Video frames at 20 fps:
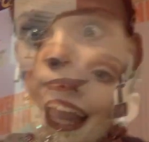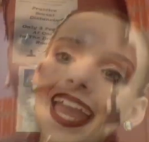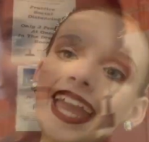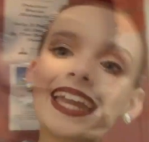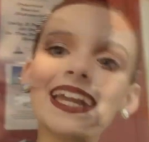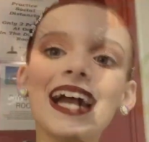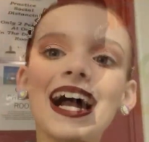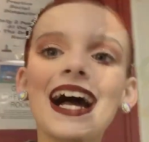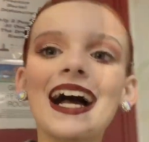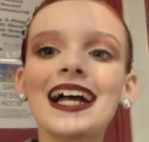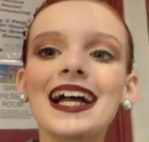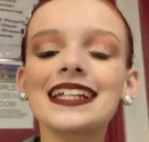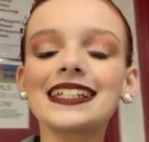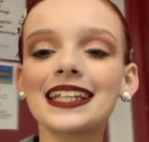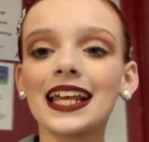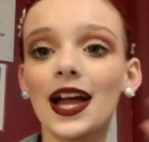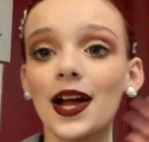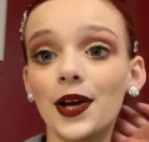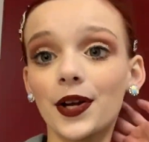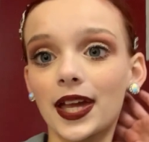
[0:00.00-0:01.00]
Hey guys,
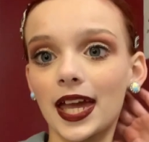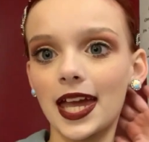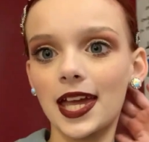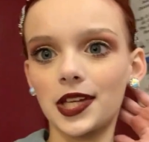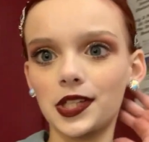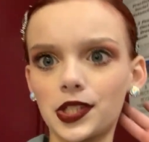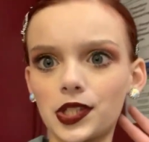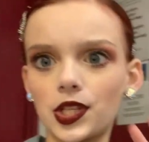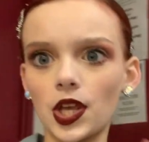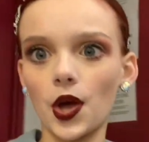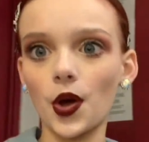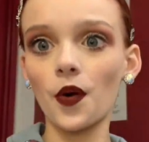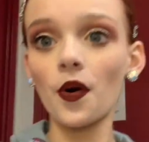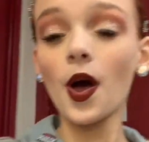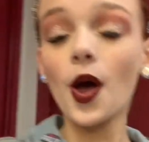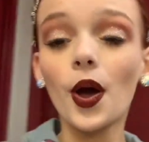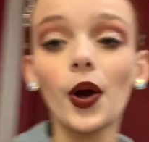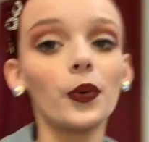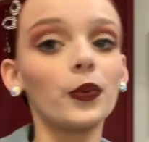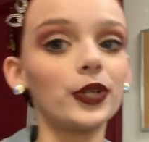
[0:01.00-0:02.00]
okay, so
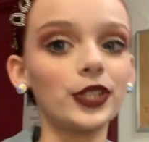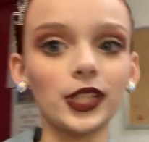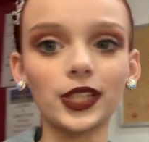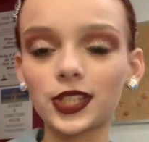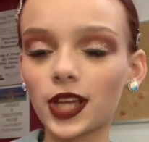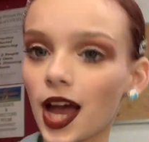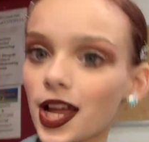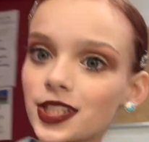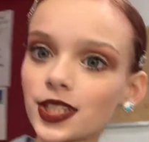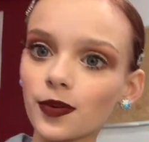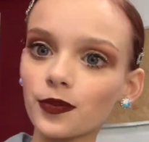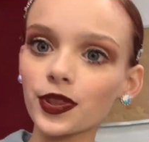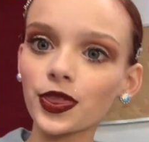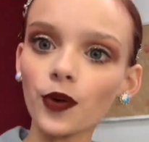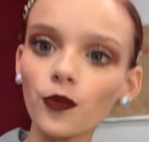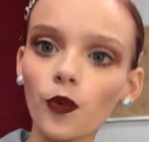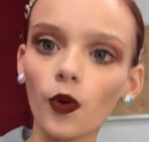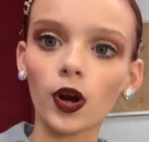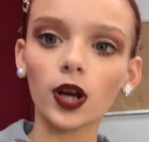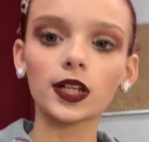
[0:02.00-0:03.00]
we just got done with the
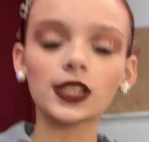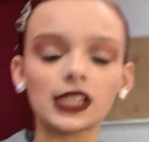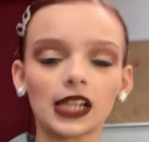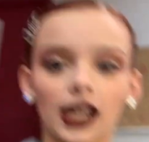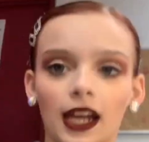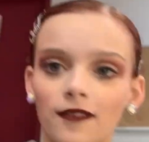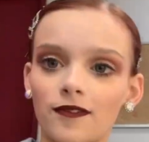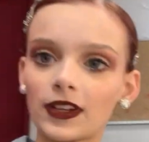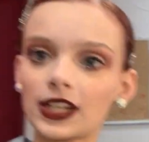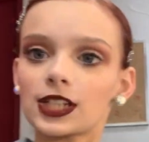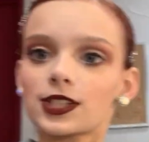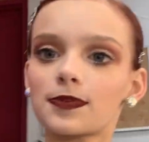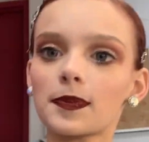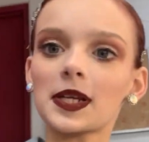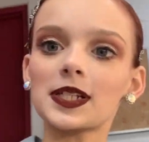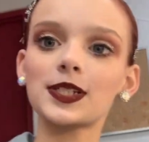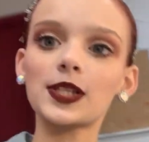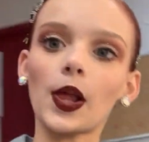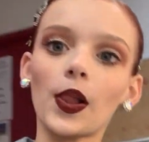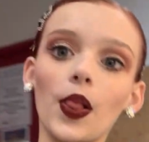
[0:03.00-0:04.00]
awards and I finished my
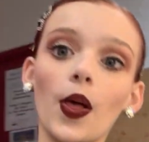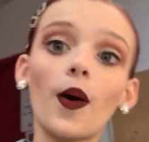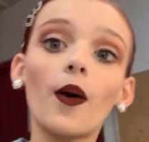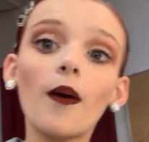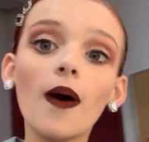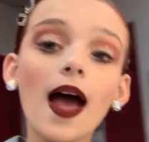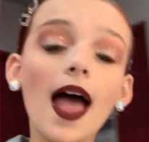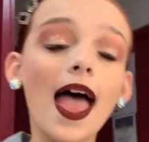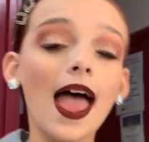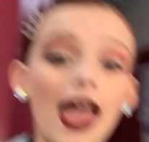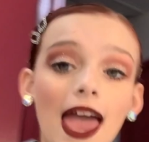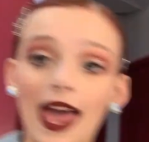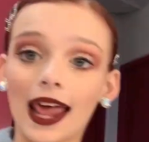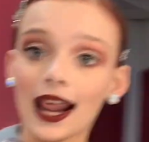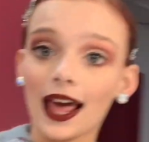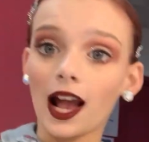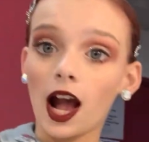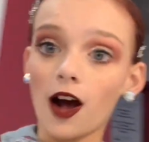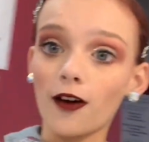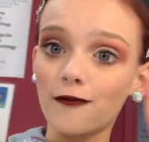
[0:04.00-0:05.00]
solo and
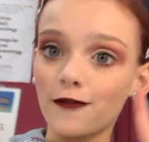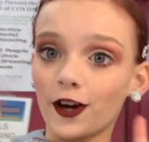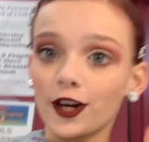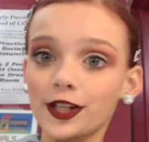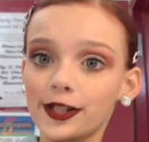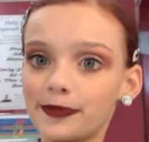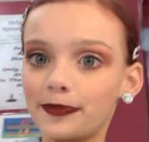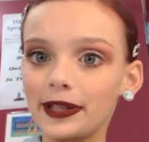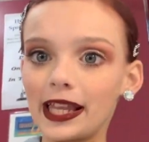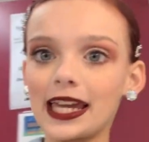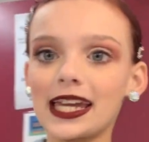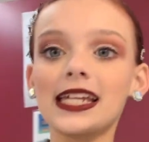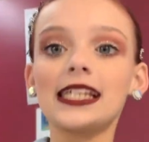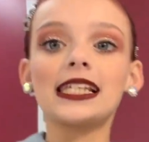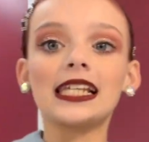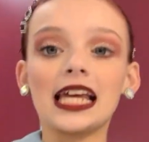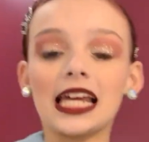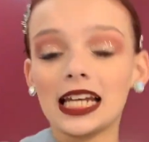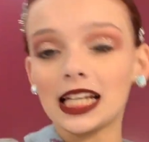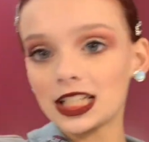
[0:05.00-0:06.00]
I got first place
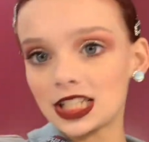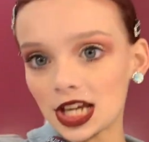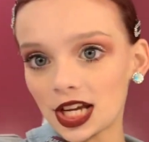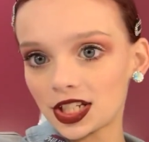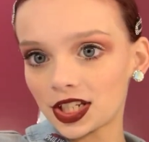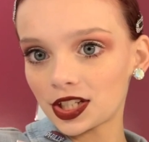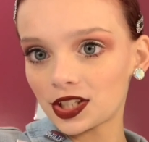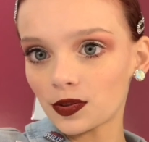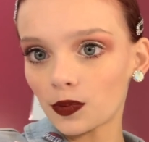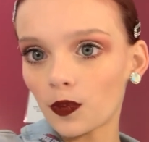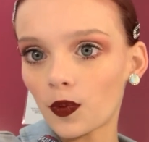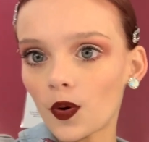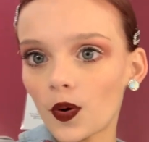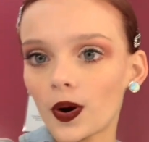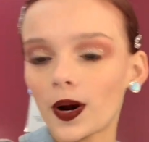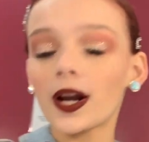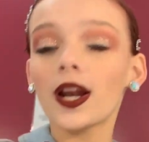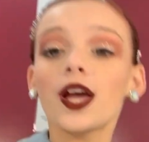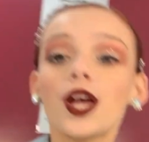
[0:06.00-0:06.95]
in a judges award.